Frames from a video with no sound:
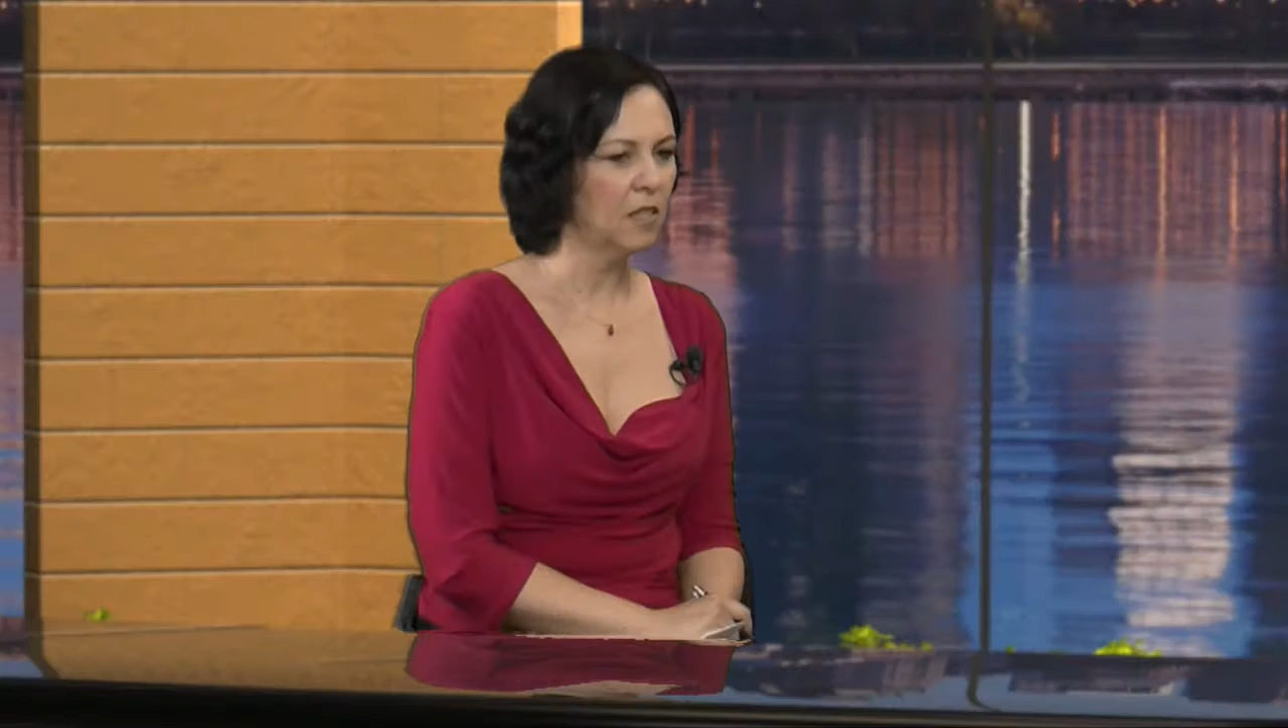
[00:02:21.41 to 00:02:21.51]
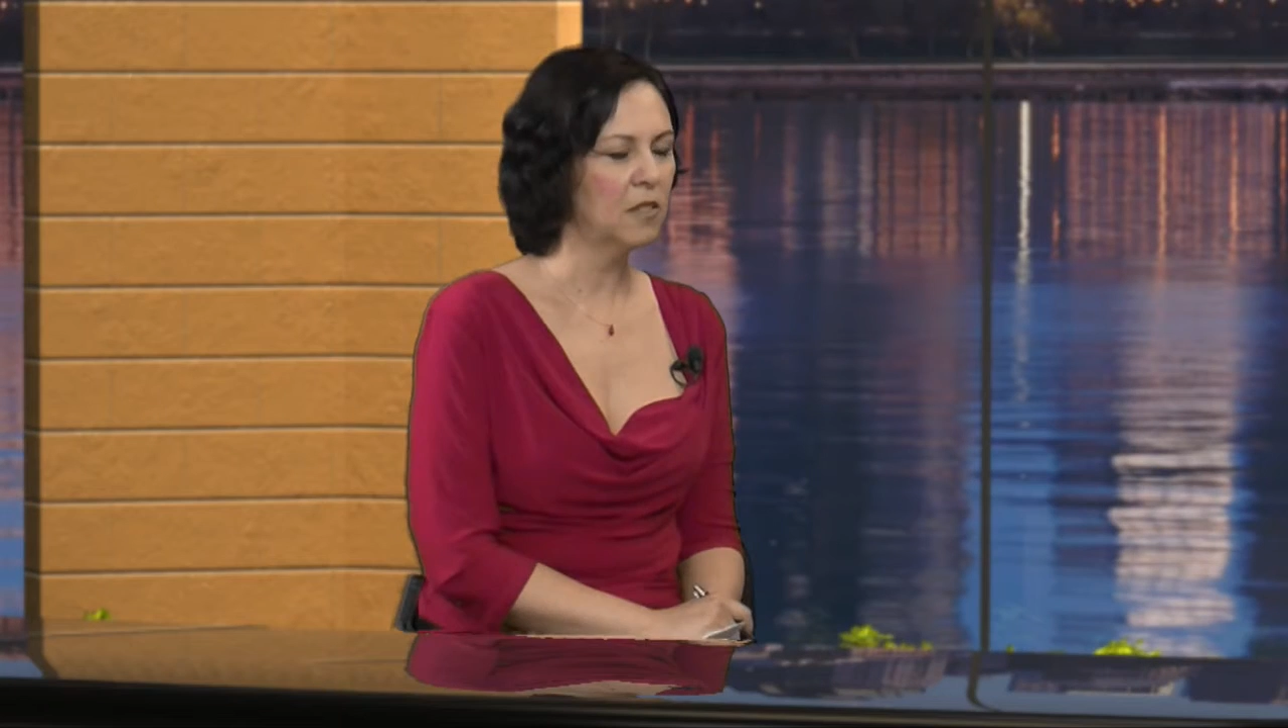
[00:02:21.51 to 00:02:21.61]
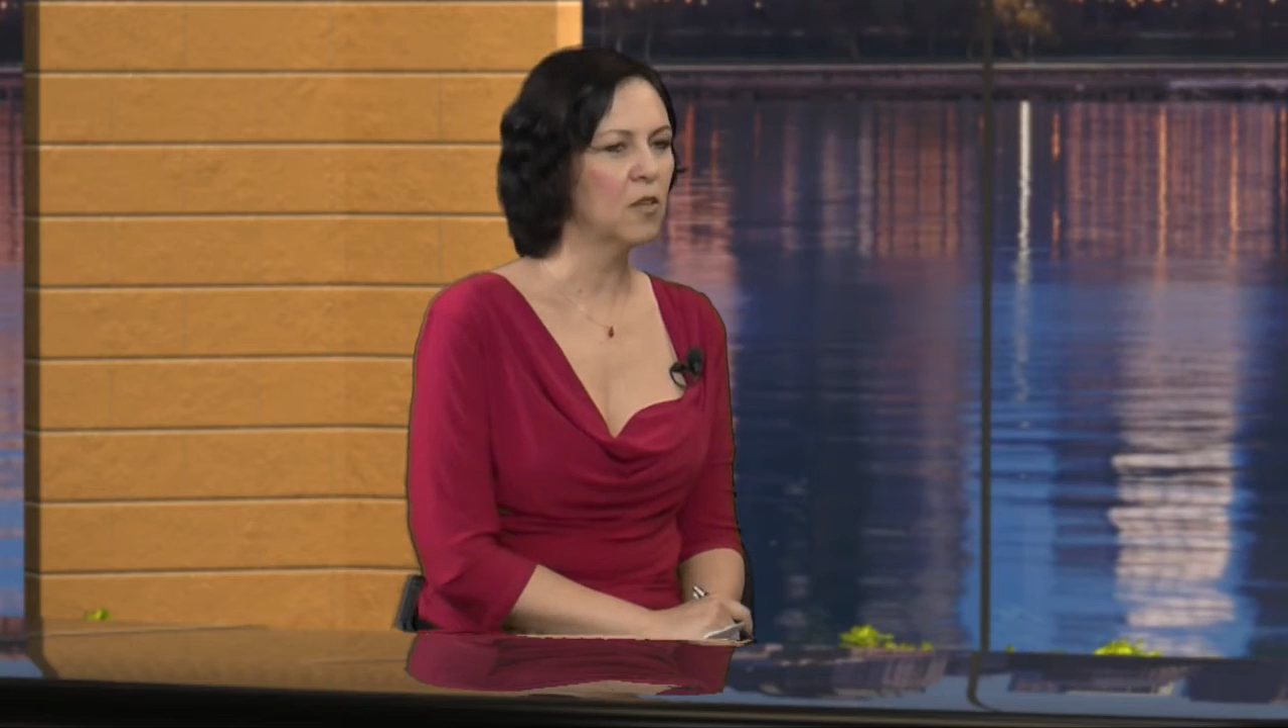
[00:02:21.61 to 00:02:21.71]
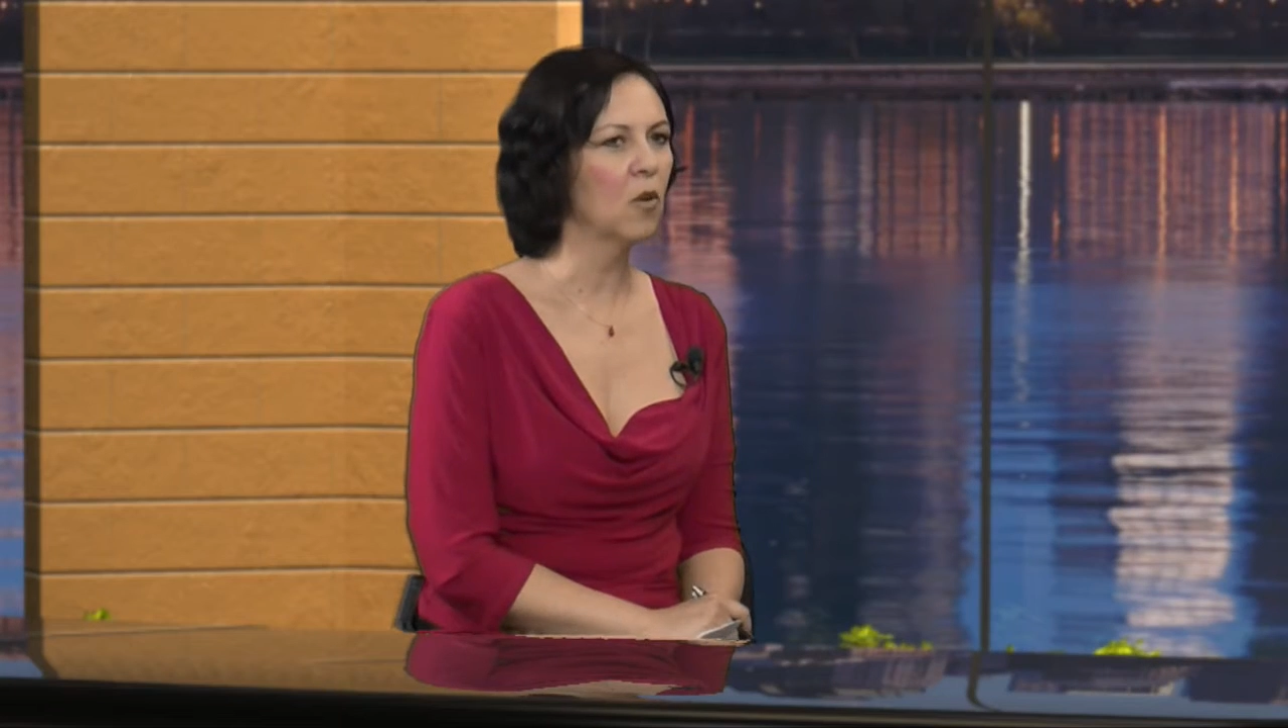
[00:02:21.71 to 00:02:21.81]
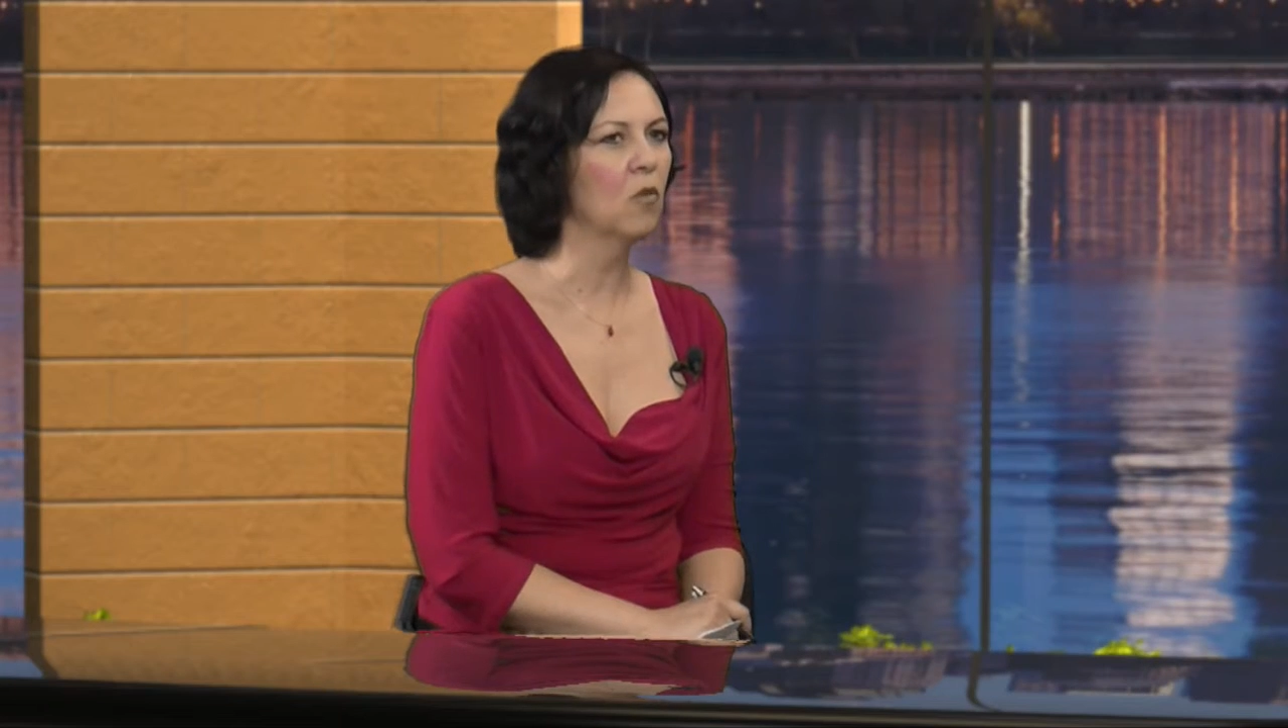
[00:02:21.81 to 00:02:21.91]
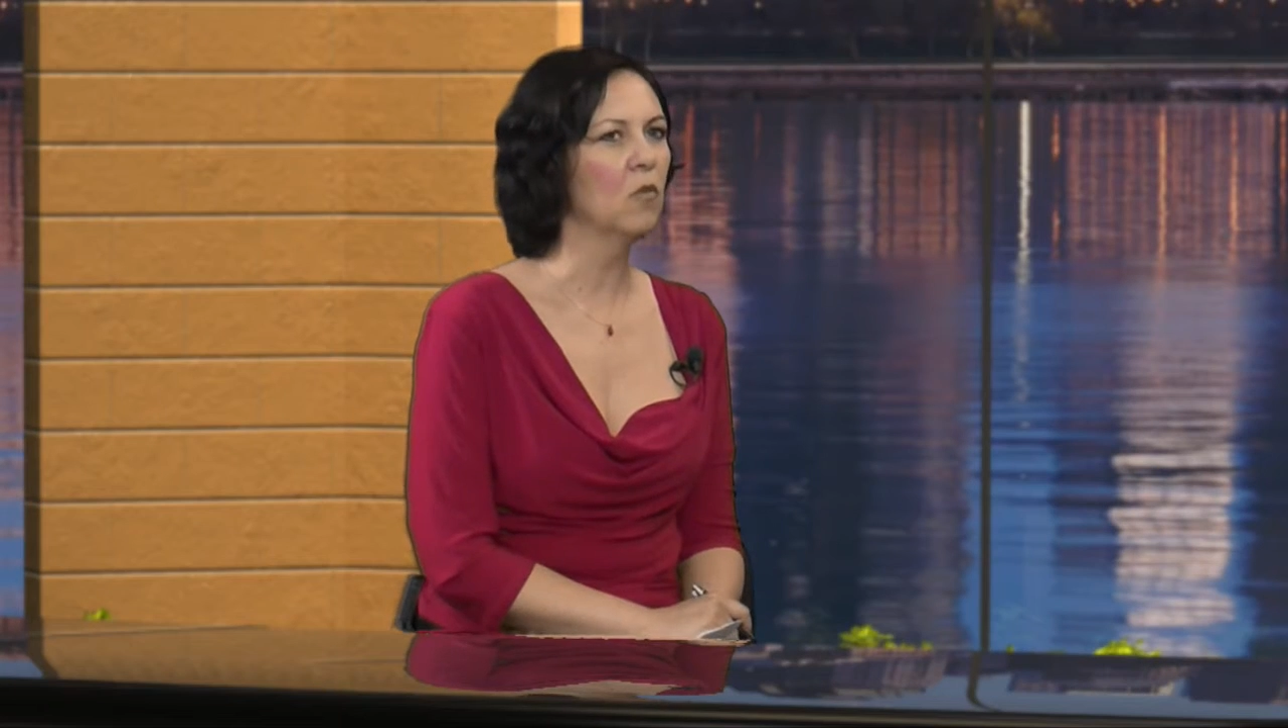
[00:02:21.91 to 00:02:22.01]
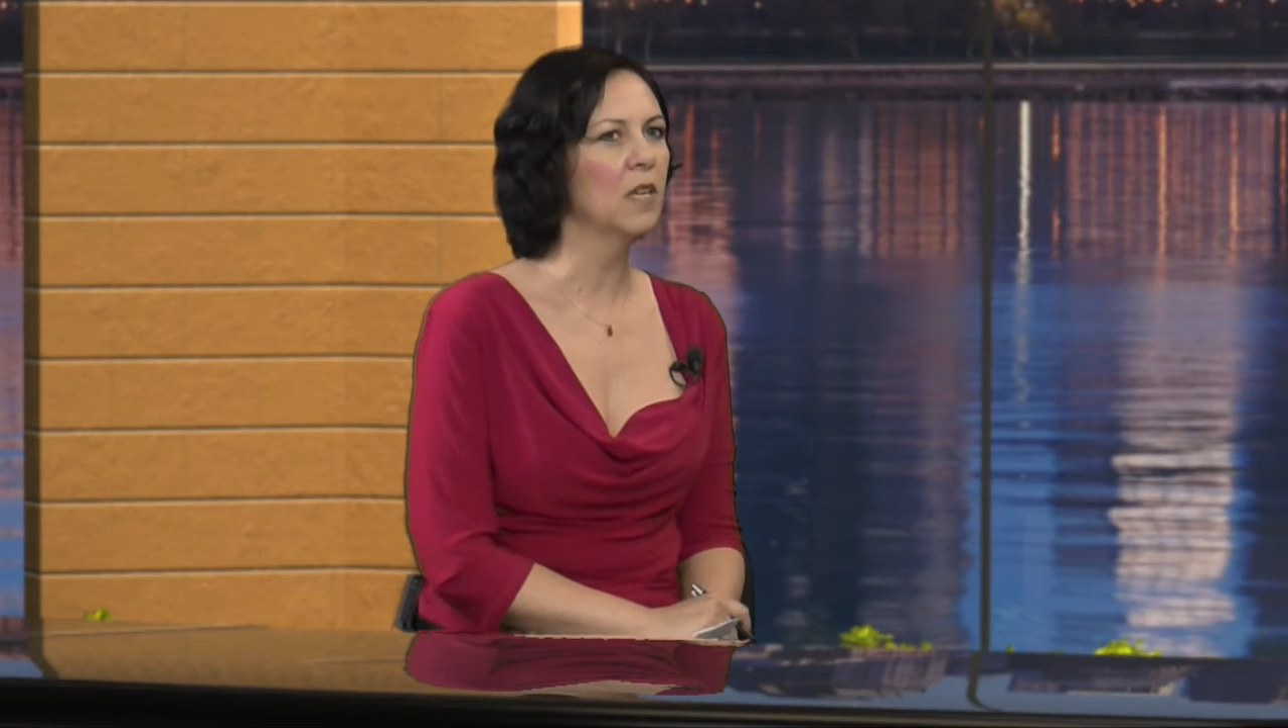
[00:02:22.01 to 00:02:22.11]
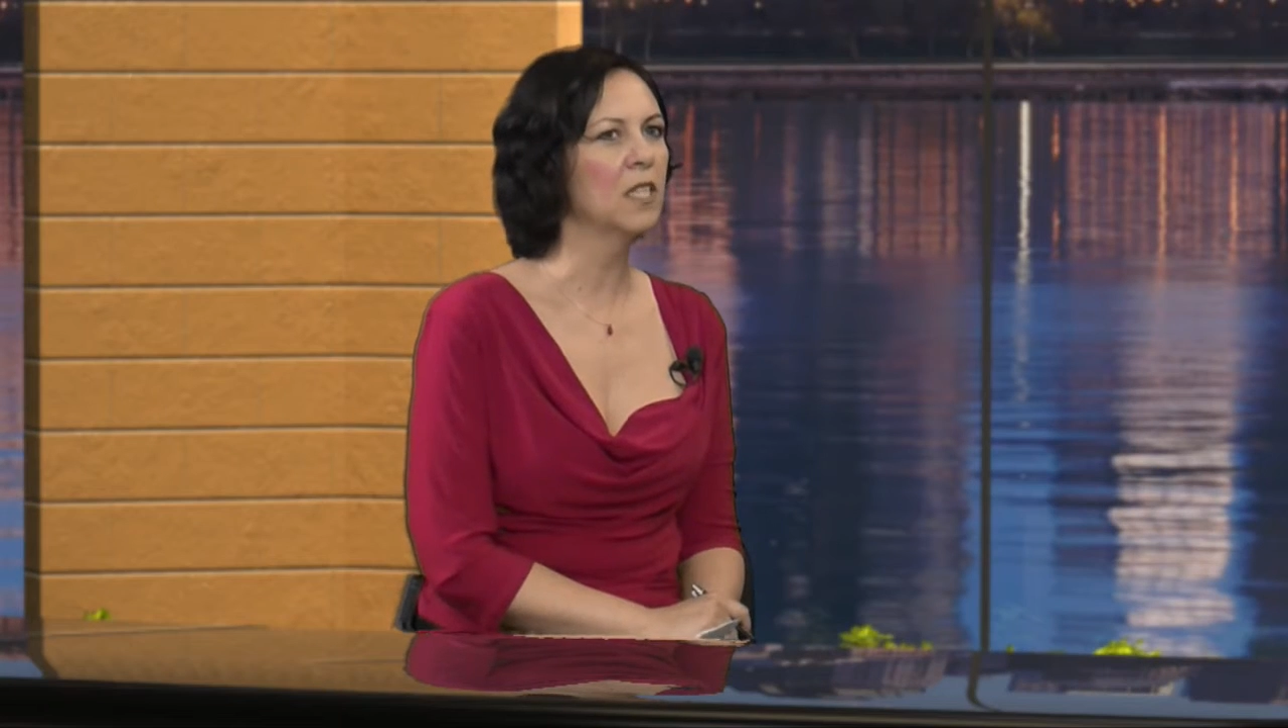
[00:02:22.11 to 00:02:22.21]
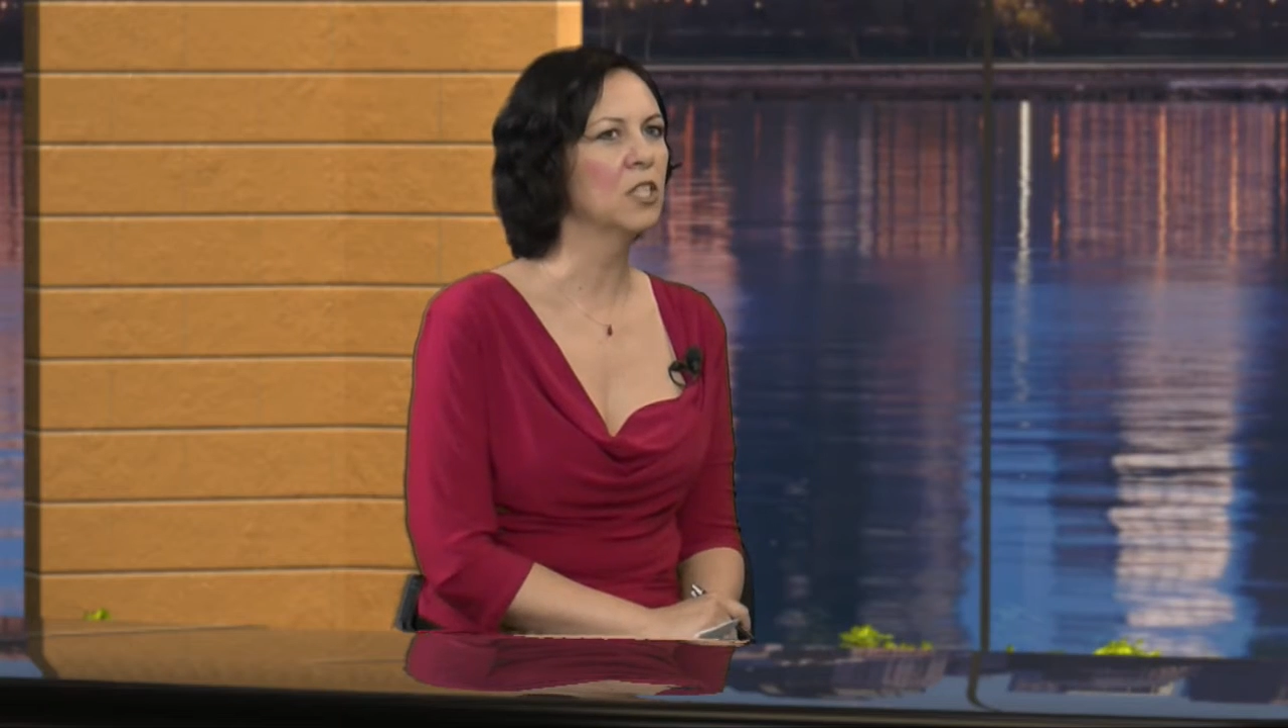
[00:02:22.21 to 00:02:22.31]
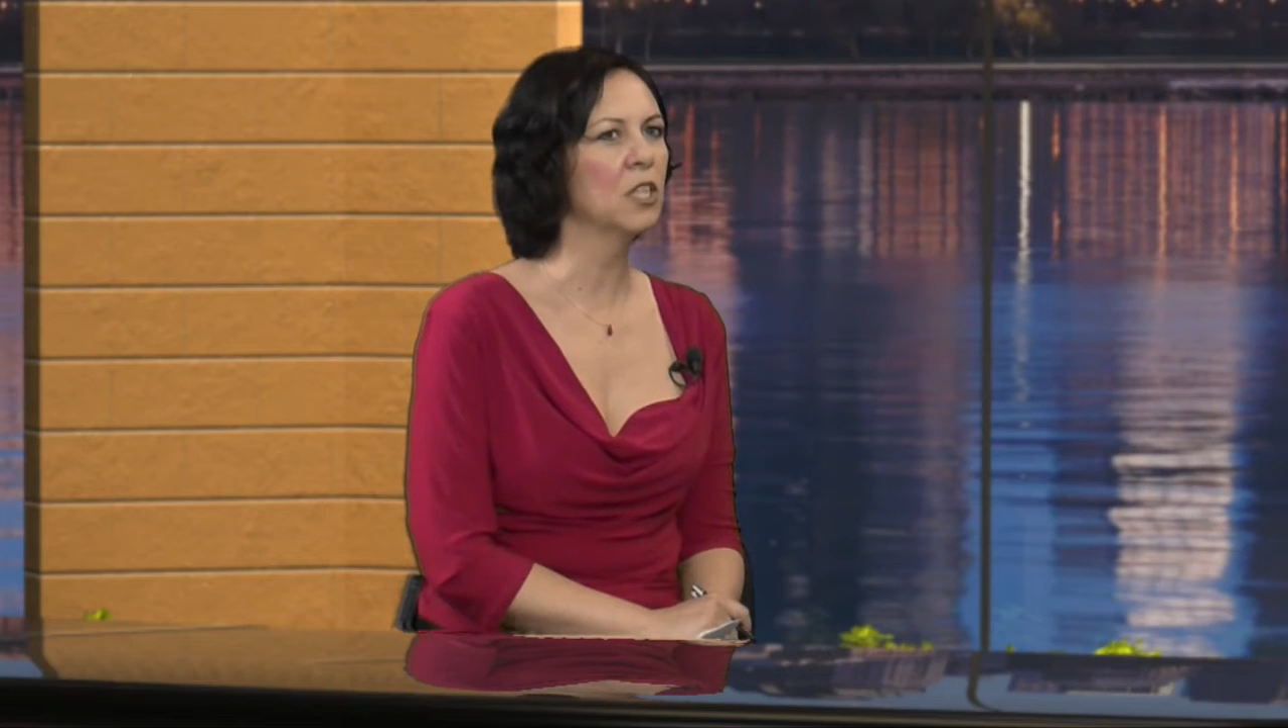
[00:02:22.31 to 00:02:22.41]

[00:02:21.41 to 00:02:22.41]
So in